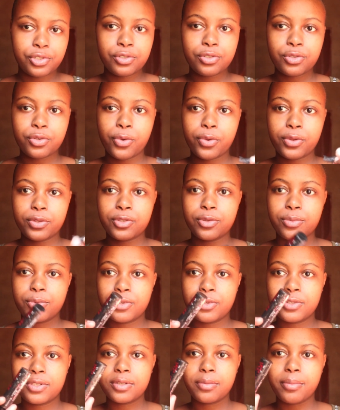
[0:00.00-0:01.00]
just going to be
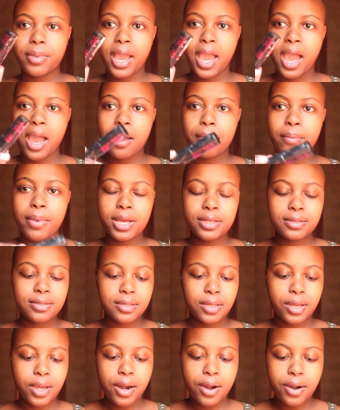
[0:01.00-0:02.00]
using my
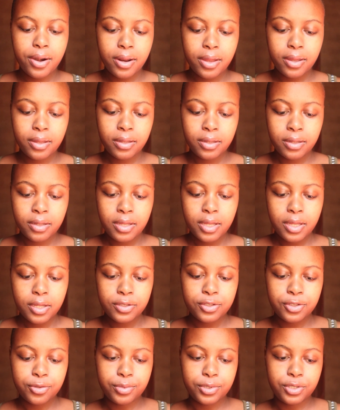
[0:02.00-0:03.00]
mascara
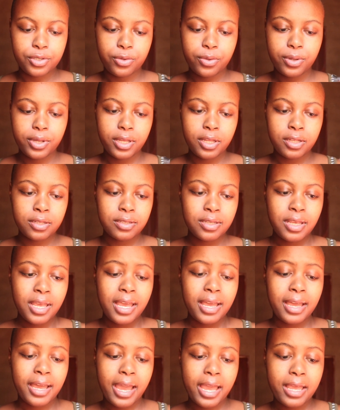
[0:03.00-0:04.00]
to be doing it.
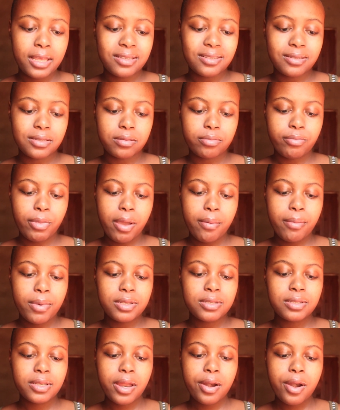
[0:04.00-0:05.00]
Guys, my
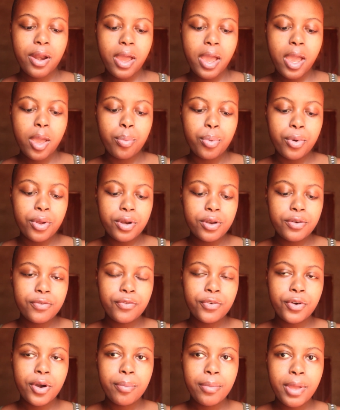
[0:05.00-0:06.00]
mascara, I bought it
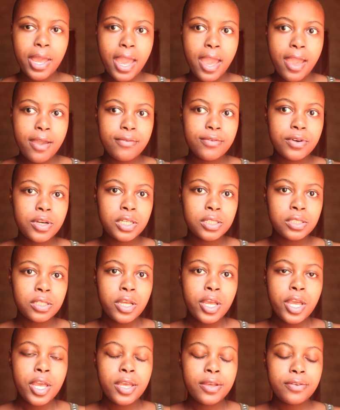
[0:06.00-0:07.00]
from Avon.
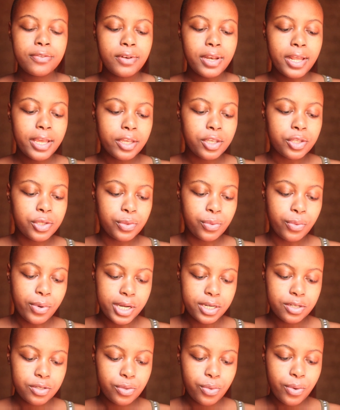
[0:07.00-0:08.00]
If like you
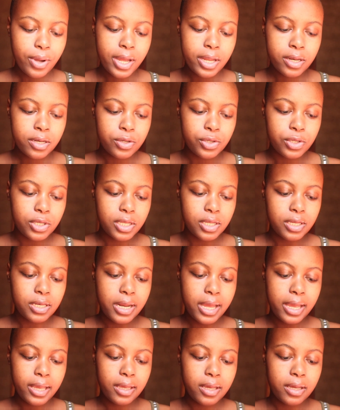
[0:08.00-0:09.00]
want one, you can
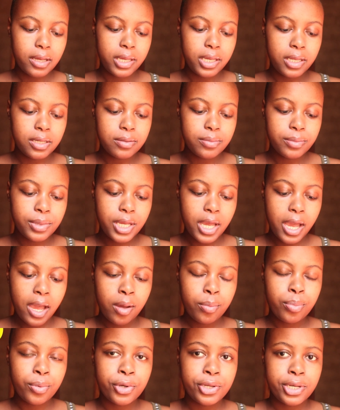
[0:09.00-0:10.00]
like hit me
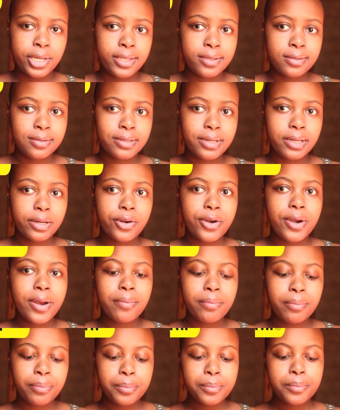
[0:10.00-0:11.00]
up on
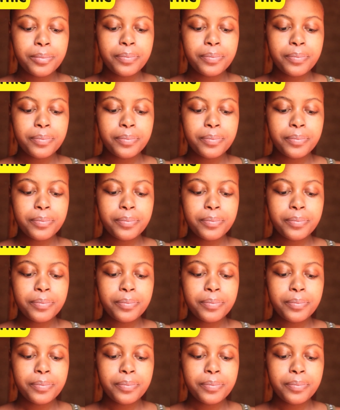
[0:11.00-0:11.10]
Instagram.